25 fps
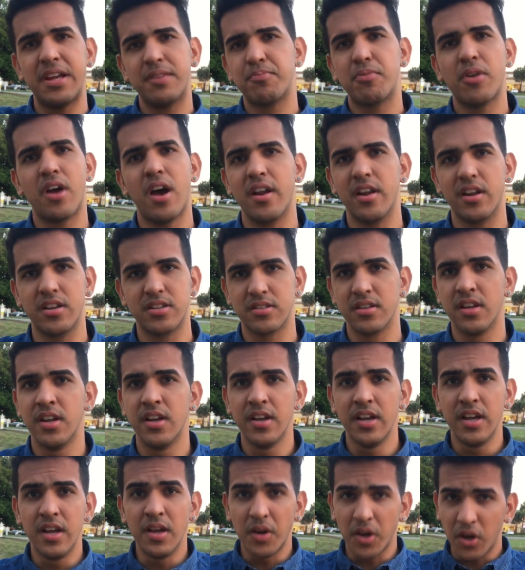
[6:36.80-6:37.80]
products.
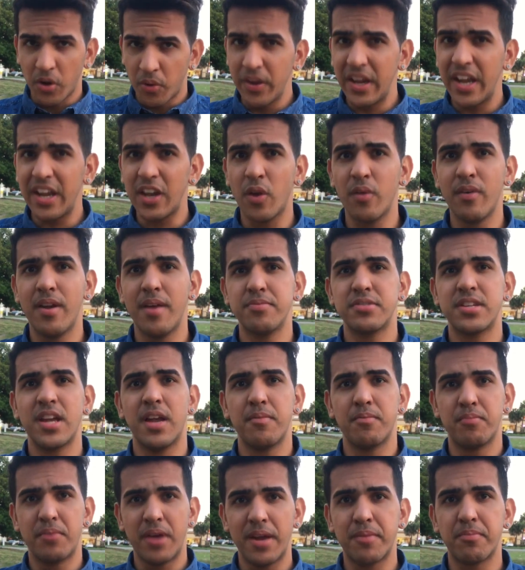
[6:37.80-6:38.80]
Create your
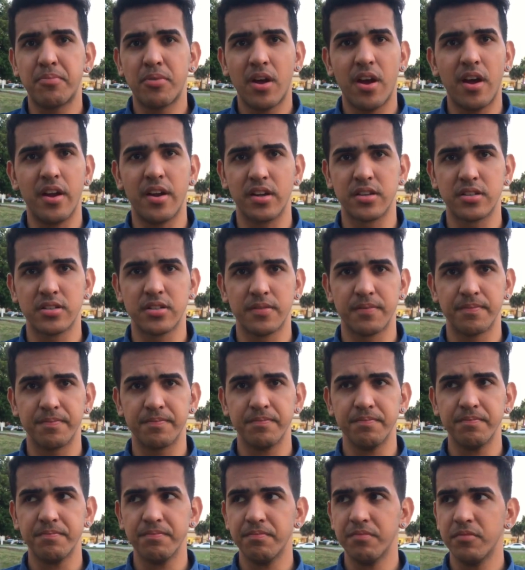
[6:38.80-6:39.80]
website pet products.
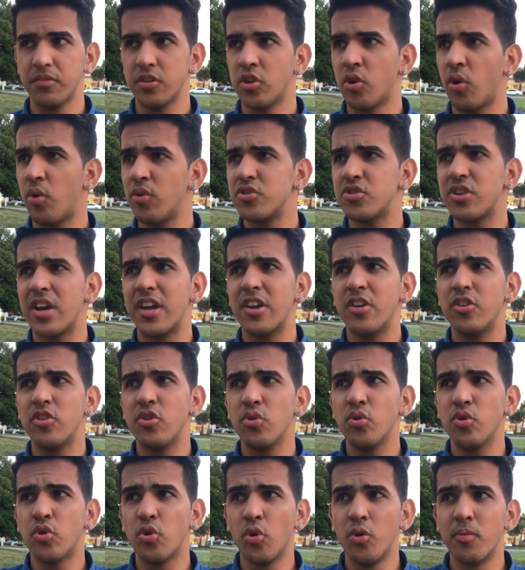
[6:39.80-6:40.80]
Don't try to
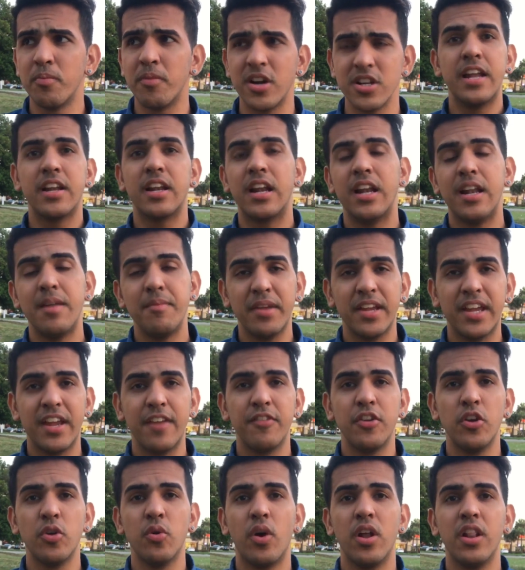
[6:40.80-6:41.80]
do too much. Let me
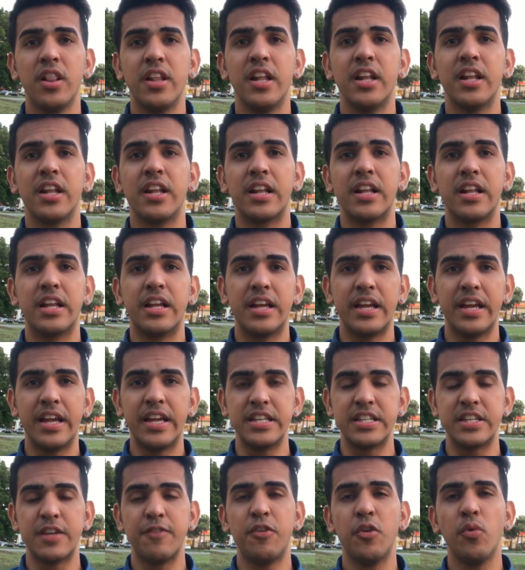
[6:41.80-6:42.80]
give you a little
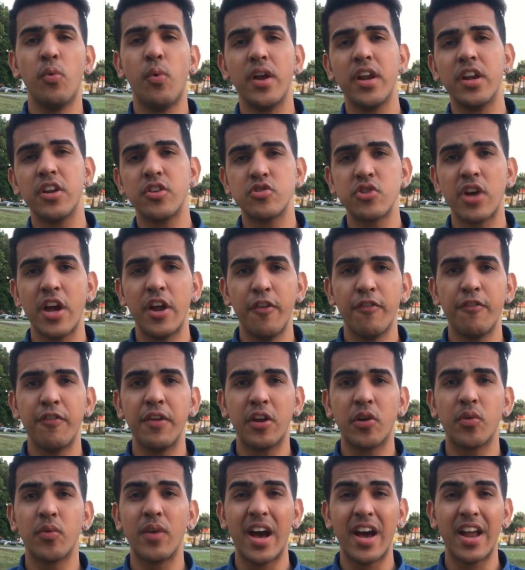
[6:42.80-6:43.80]
hint. If you want to try to
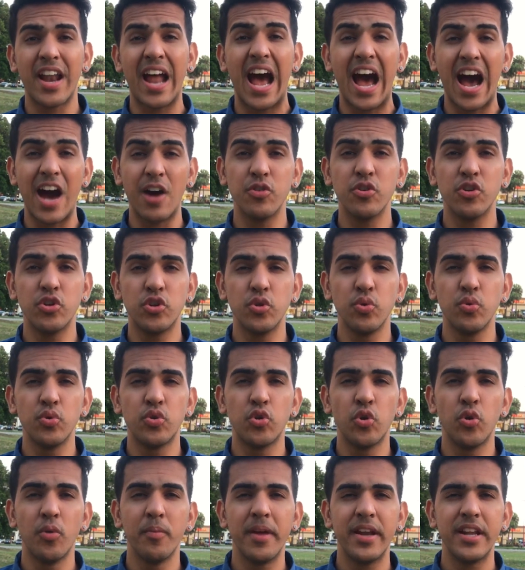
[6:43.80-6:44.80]
figure out how to do
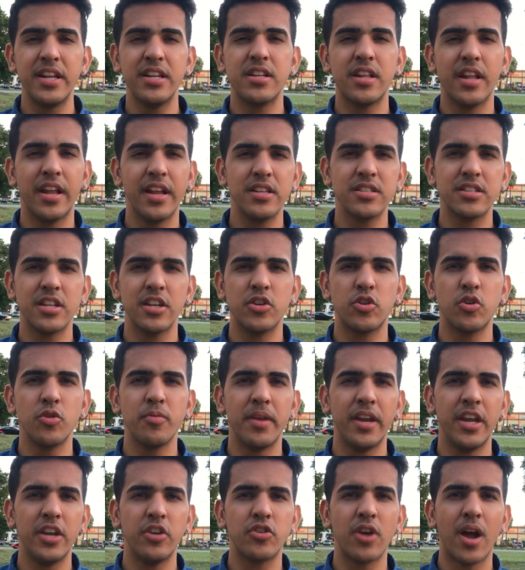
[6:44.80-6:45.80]
too many things and too
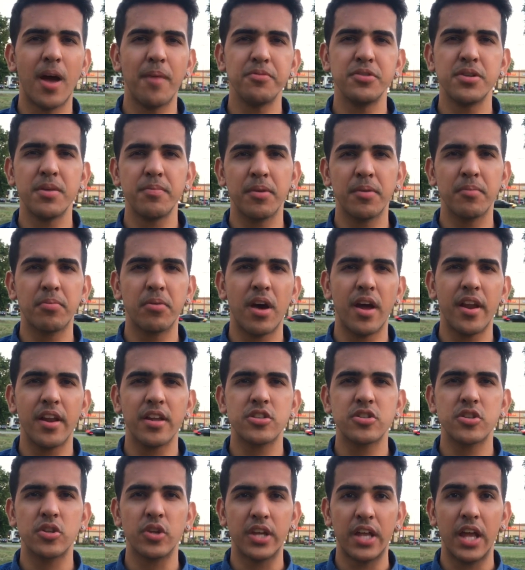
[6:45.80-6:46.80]
many drop shipping
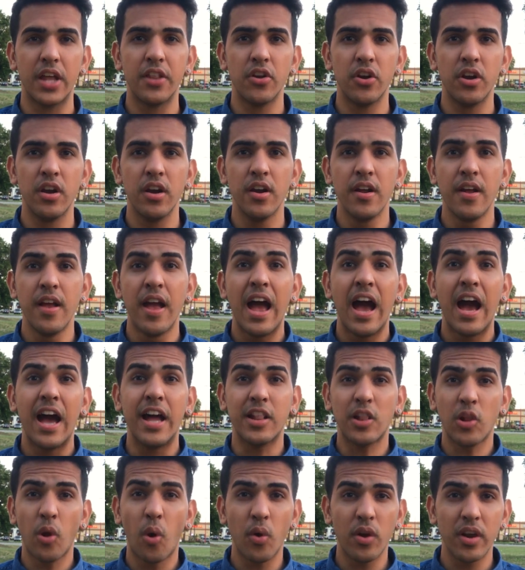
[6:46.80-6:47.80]
products together, I
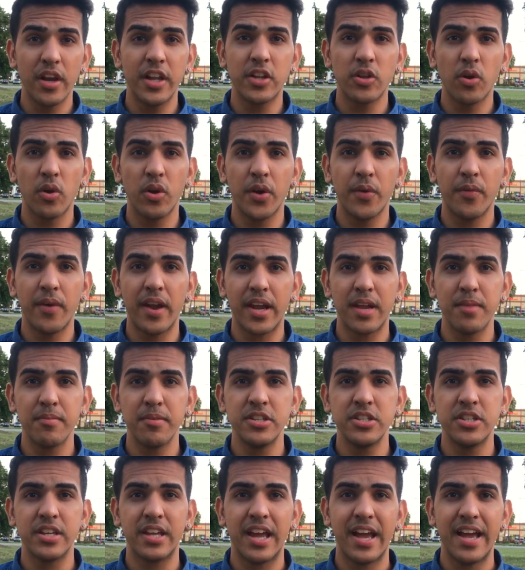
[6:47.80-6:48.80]
totally
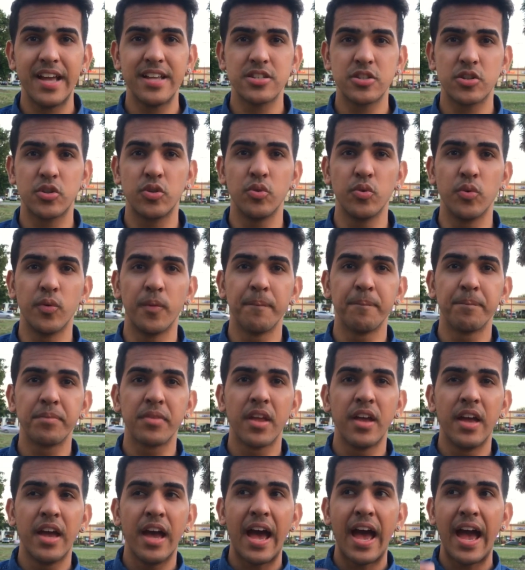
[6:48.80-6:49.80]
recommend you guys to
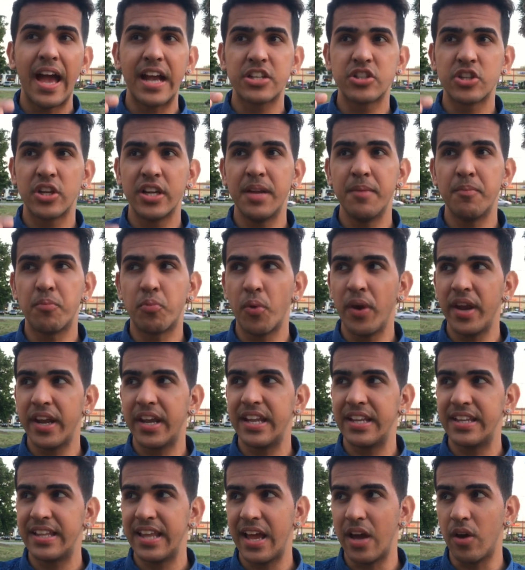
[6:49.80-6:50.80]
actually break
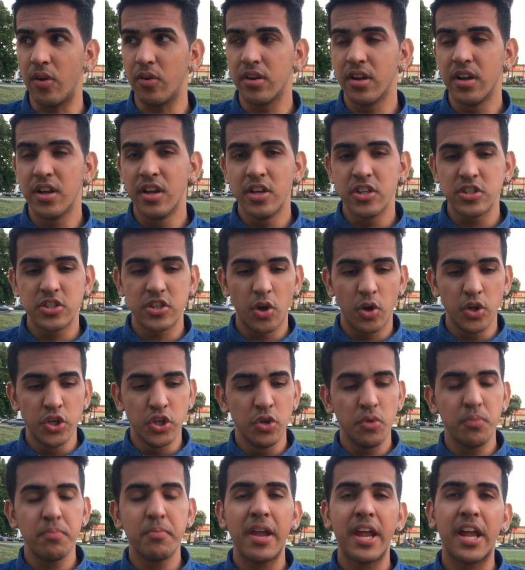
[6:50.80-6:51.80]
it down. So
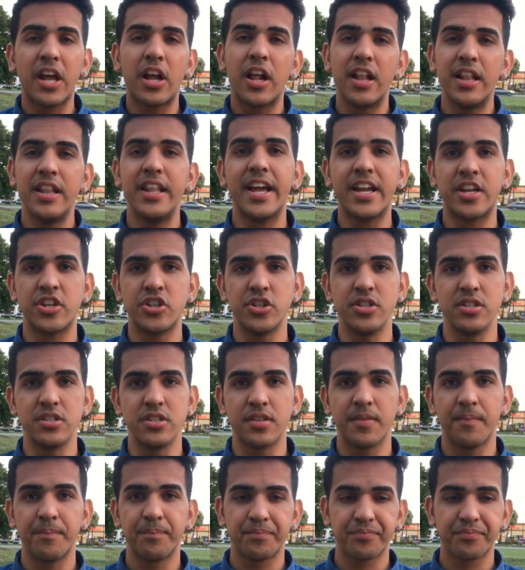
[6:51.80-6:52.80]
you make collections.